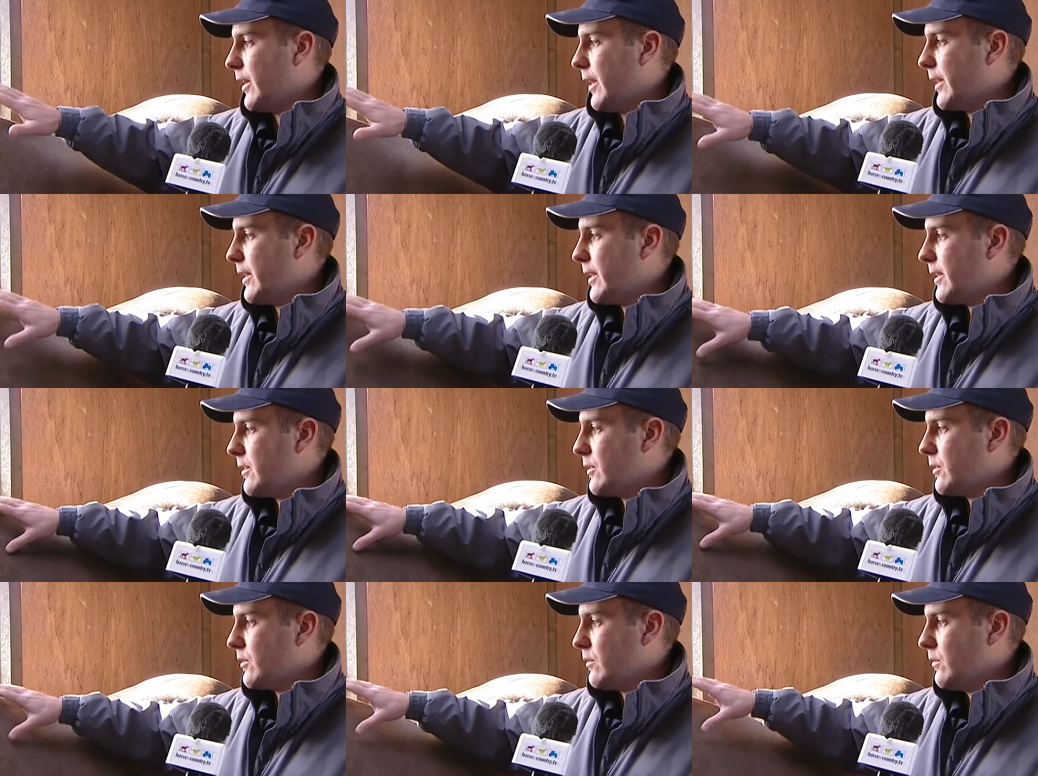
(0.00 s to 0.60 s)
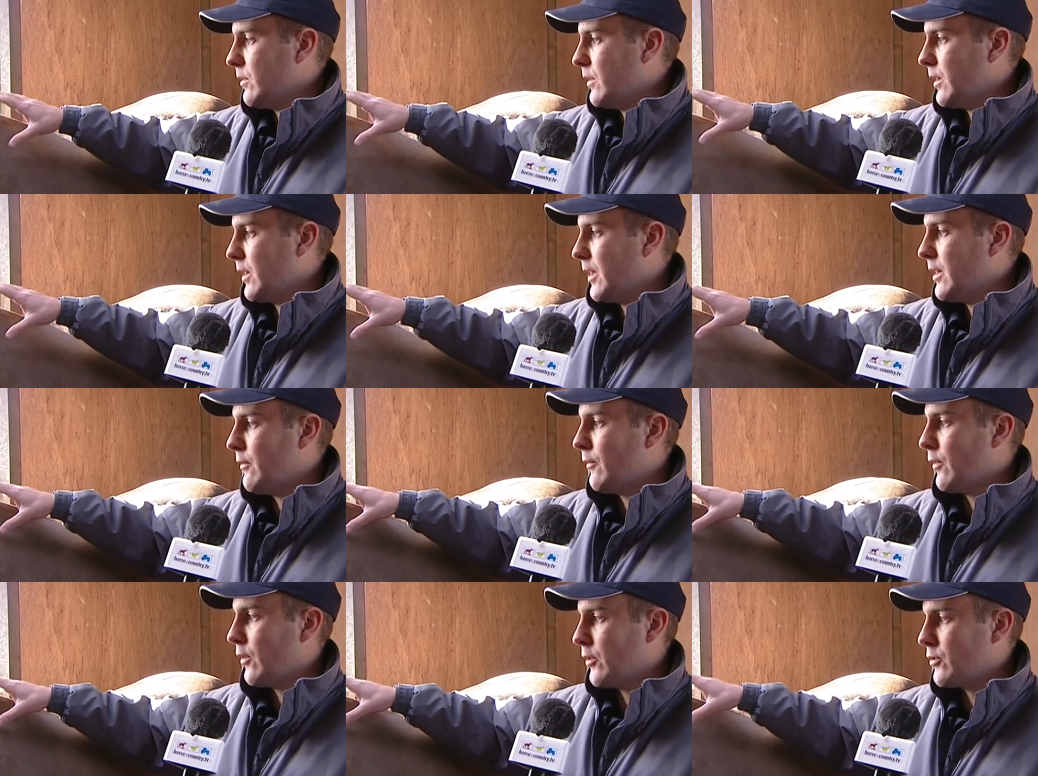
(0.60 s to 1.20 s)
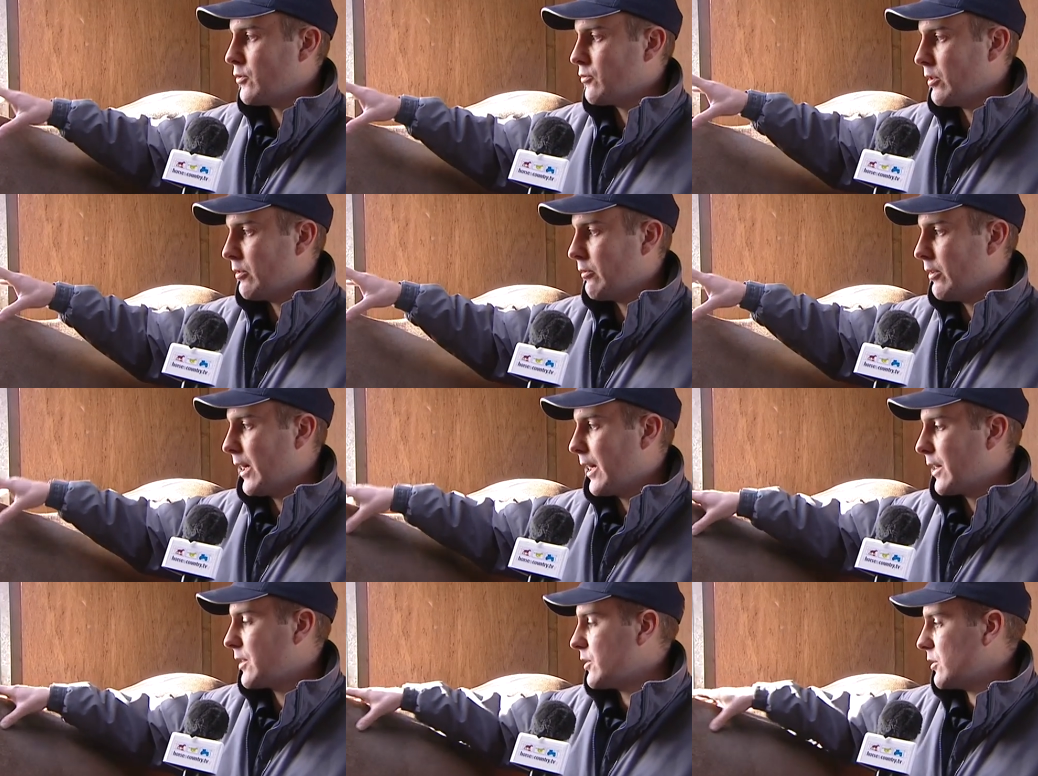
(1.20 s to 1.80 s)
any involuntary
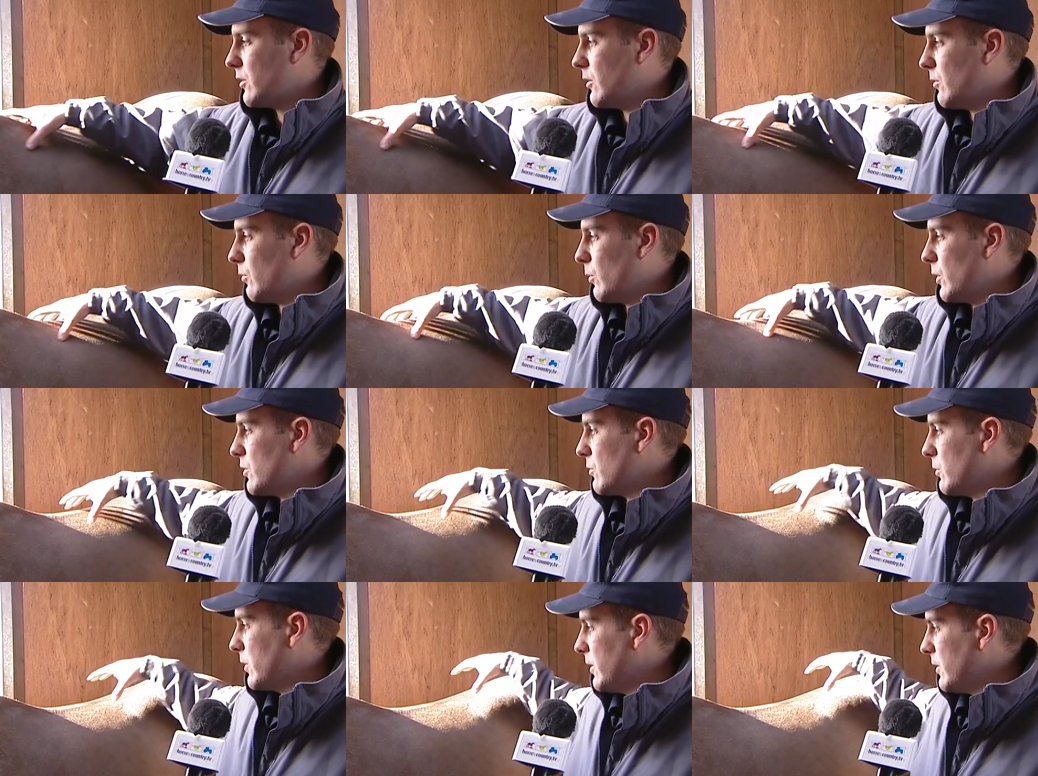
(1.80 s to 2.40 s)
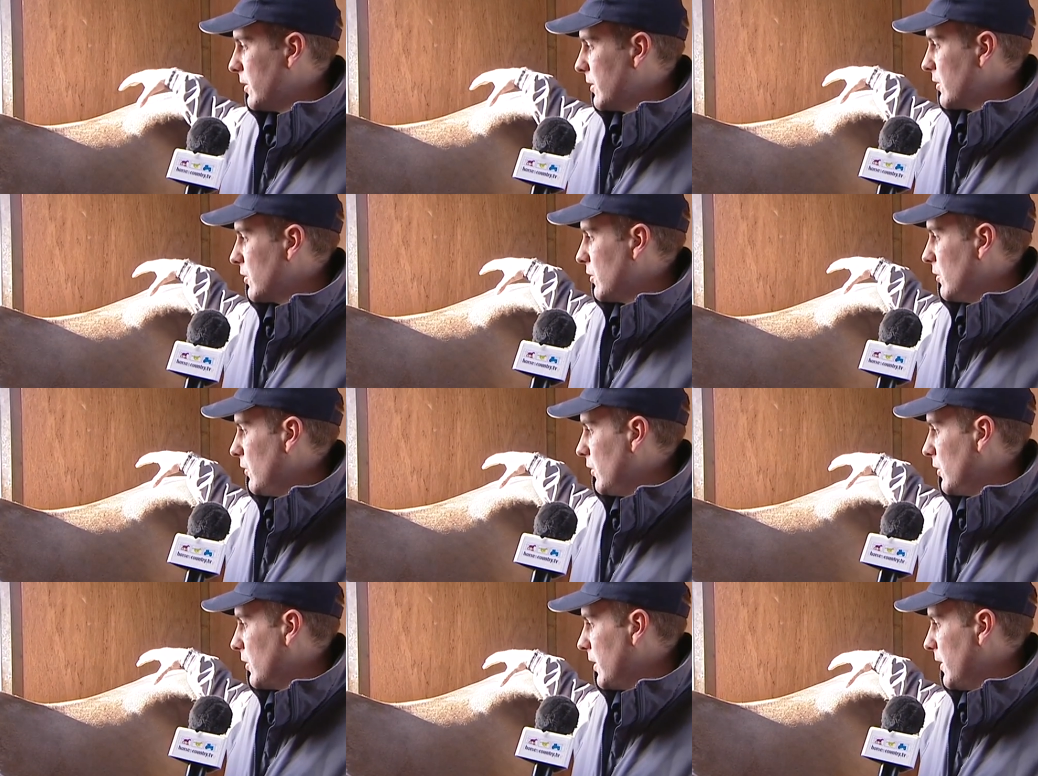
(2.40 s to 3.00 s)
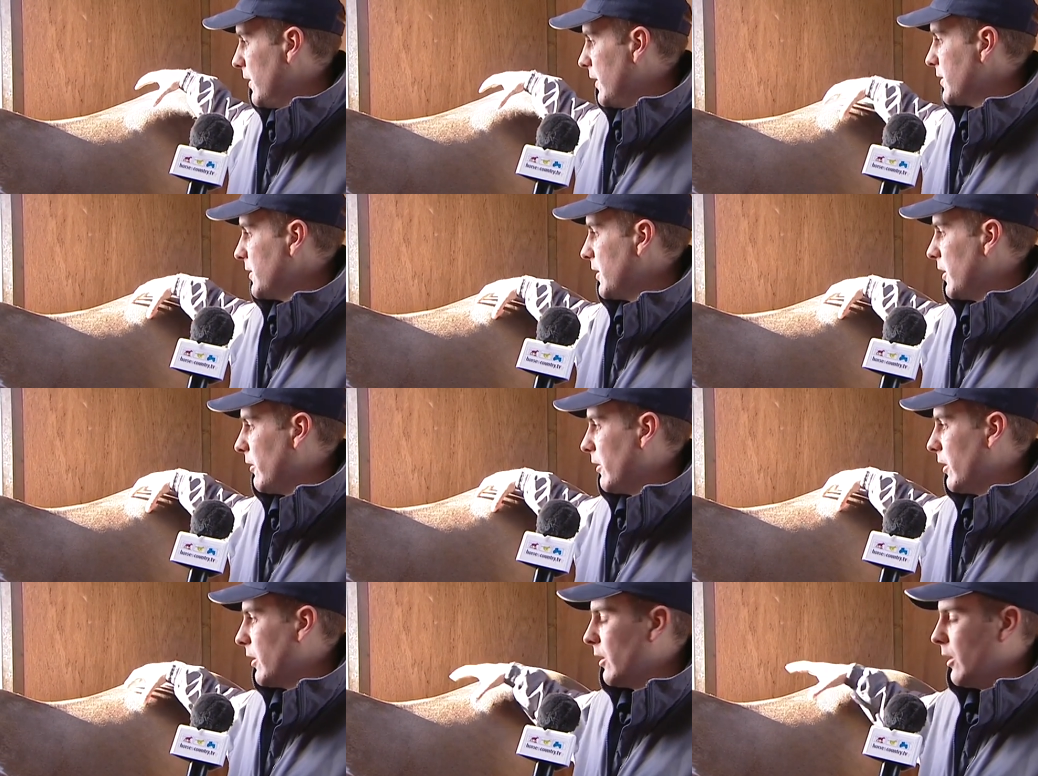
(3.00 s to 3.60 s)
reaction which we discovered in this
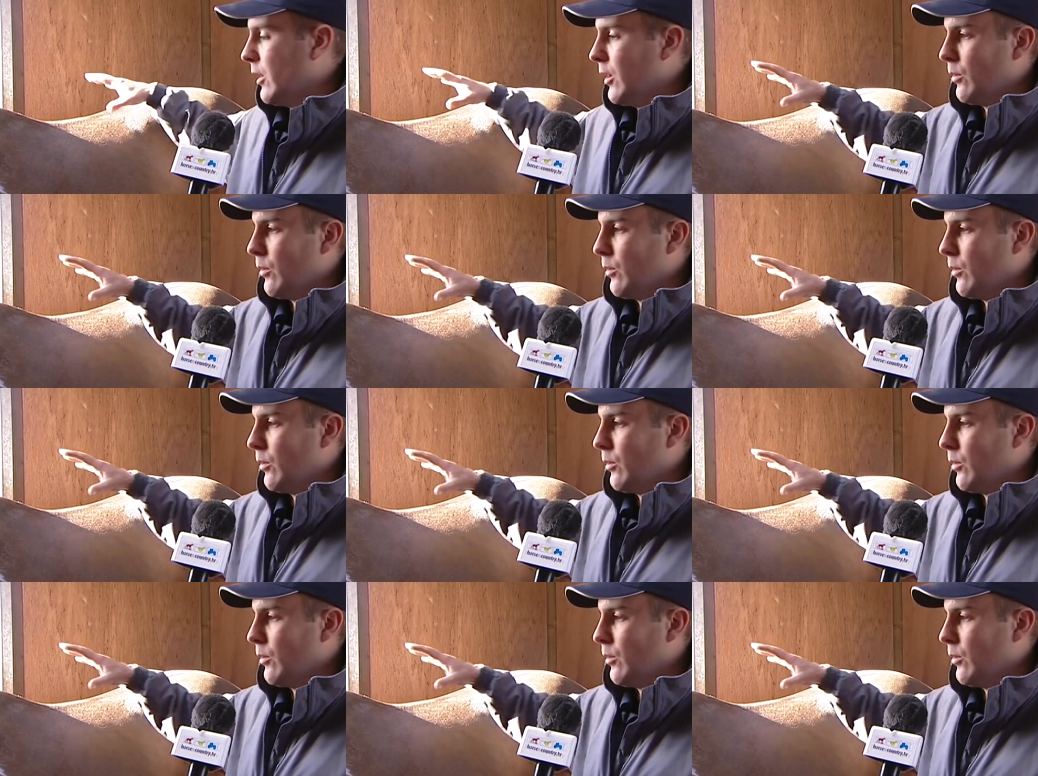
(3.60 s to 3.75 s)
area